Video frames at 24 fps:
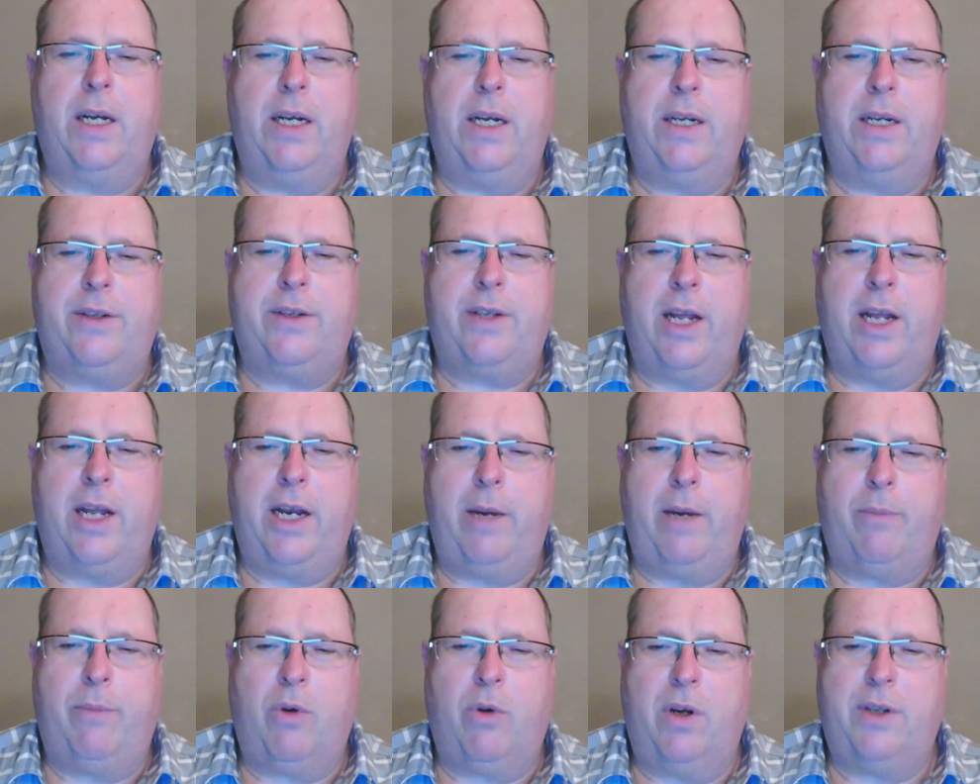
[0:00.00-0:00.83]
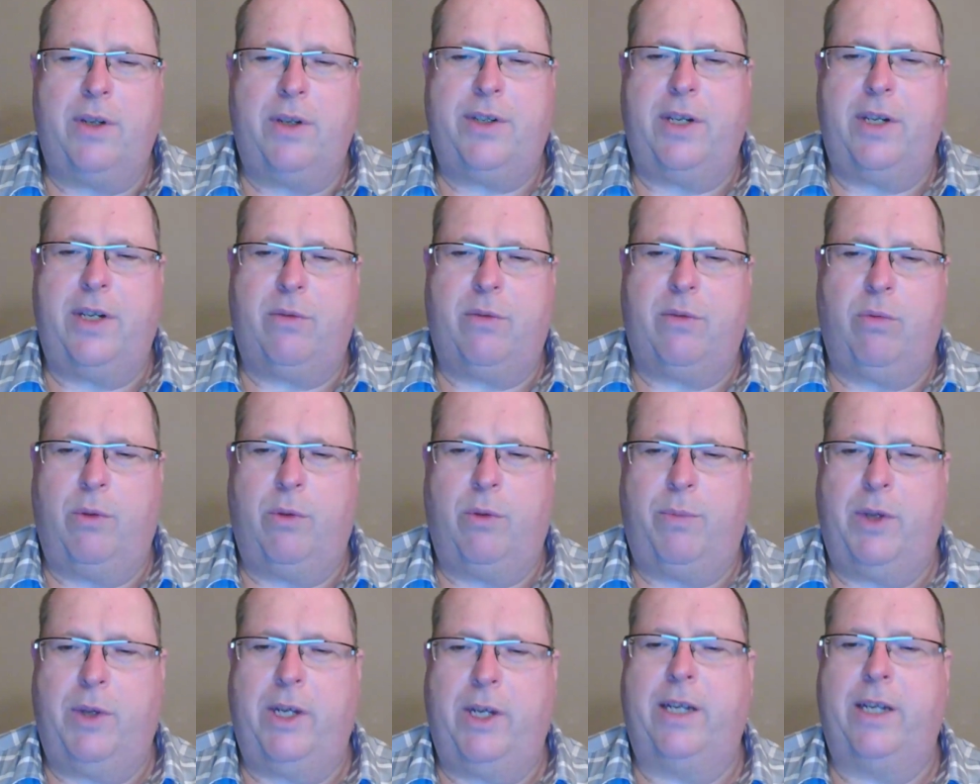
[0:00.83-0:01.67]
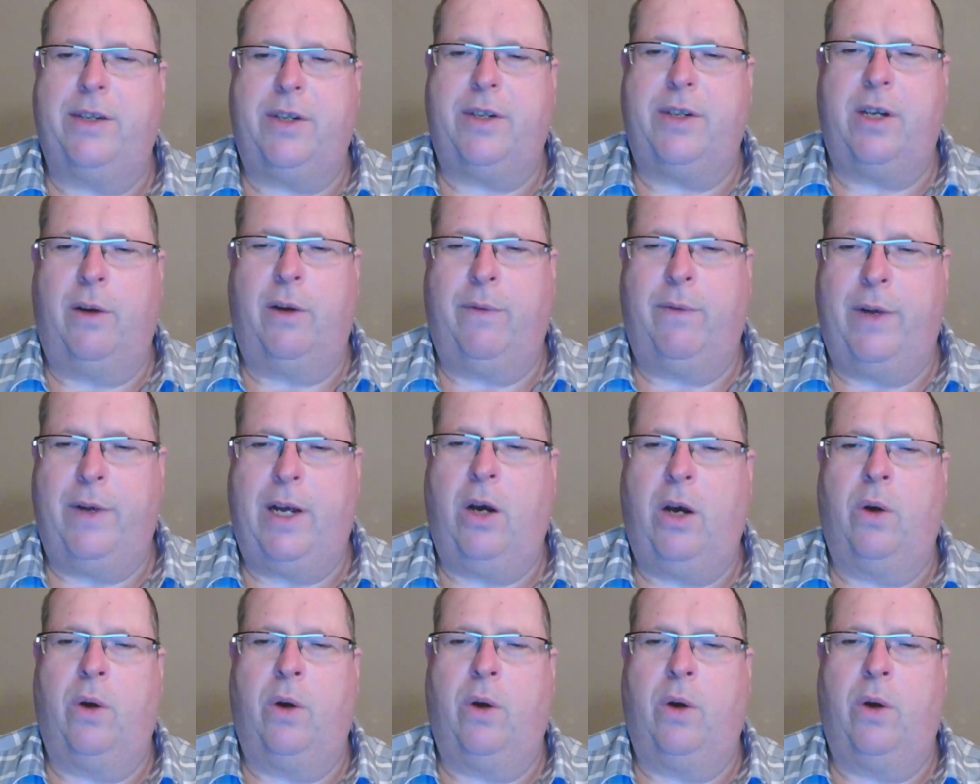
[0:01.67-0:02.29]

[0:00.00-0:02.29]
is that a process will play itself